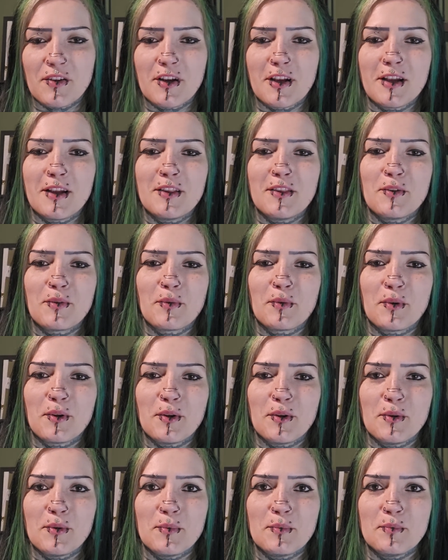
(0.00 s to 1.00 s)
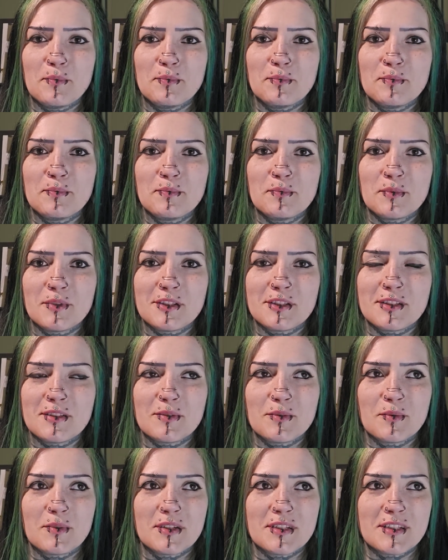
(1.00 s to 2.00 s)
forget the room.
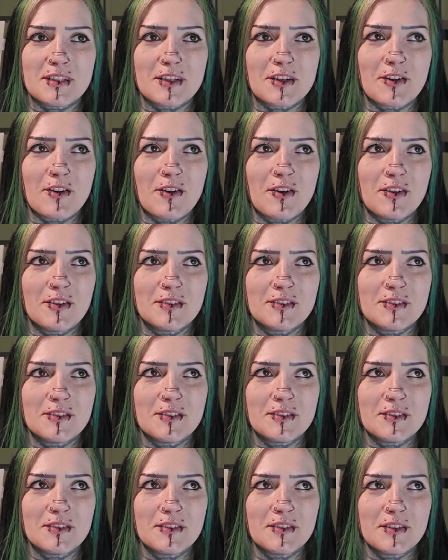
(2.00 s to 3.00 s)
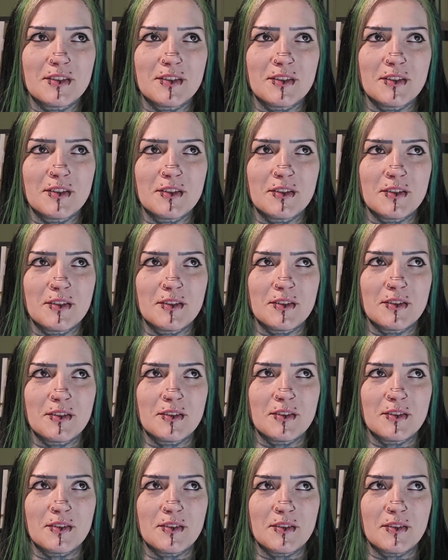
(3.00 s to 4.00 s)
What is it called?
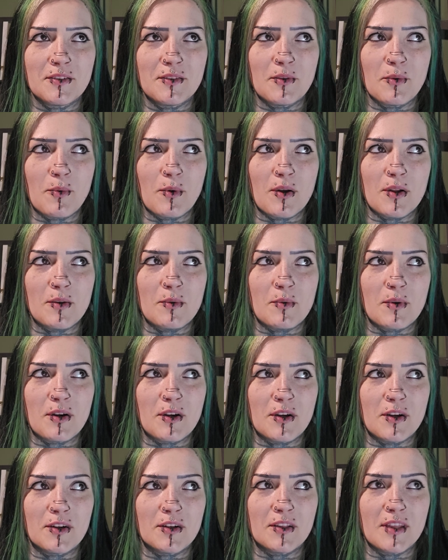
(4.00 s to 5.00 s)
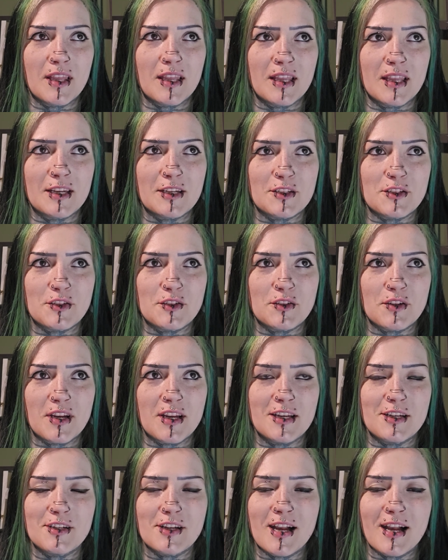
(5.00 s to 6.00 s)
The one where you're like in a
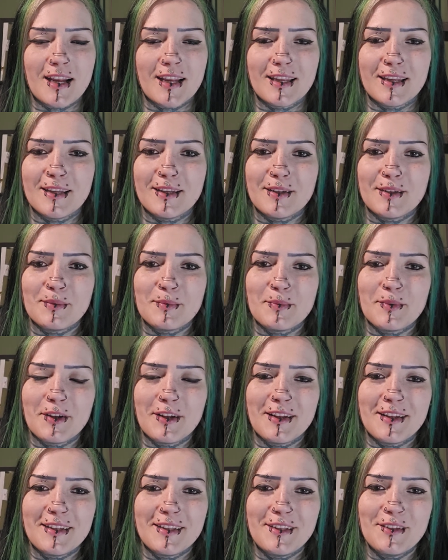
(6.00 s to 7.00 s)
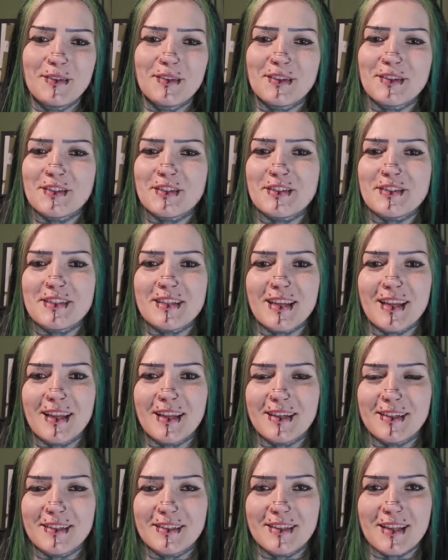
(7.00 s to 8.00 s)
straitjacket, but you
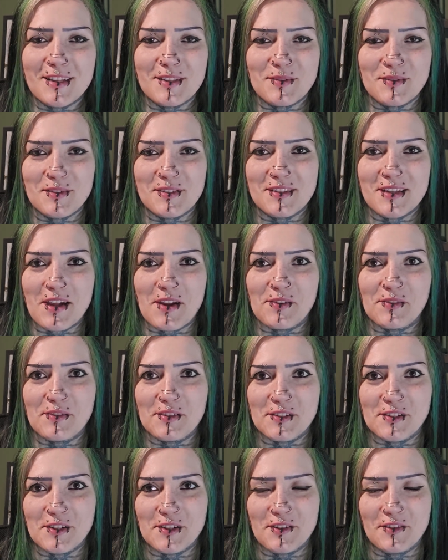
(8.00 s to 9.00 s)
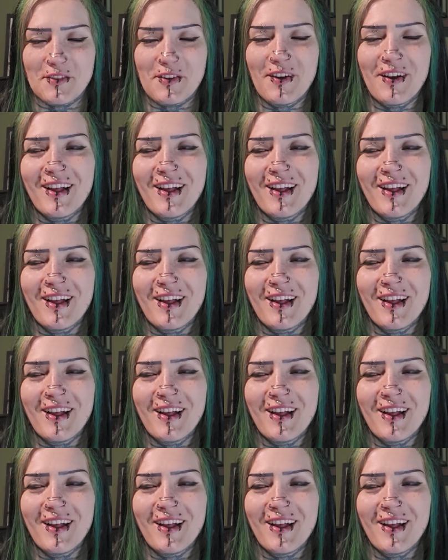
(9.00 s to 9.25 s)
understand. That's what Saturn return